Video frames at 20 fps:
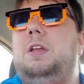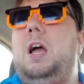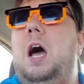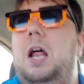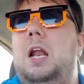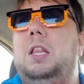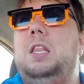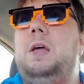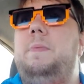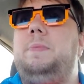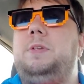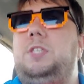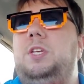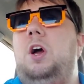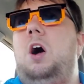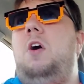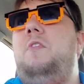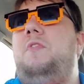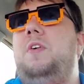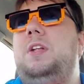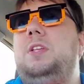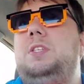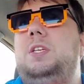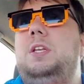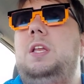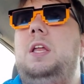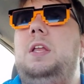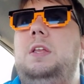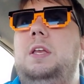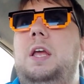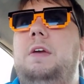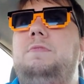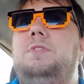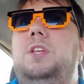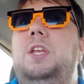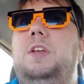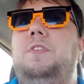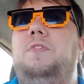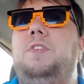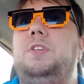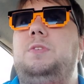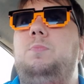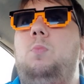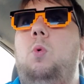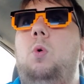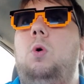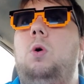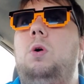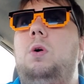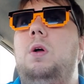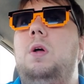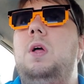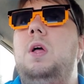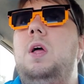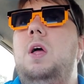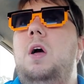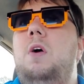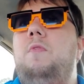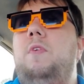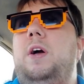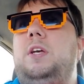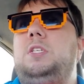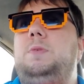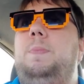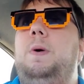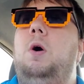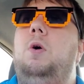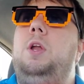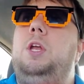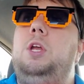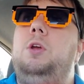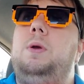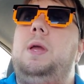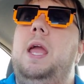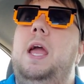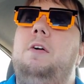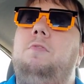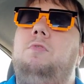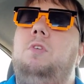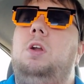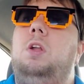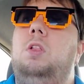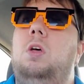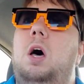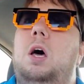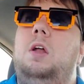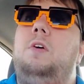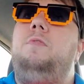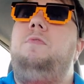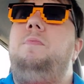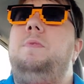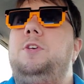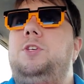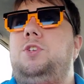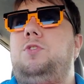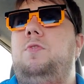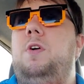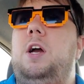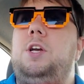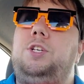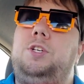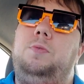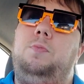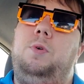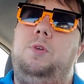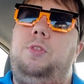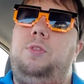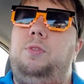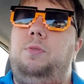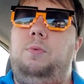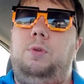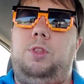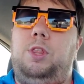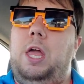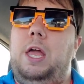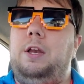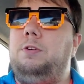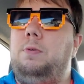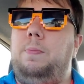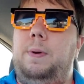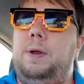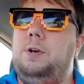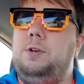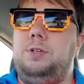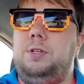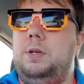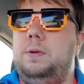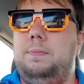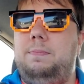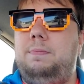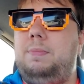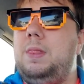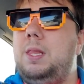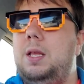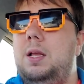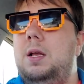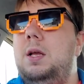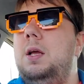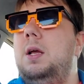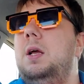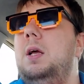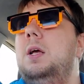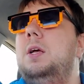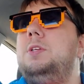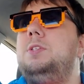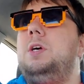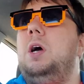of limits the offense and gives the defense more flexibility. You can't run a lot of misdirection with Adrian Peterson.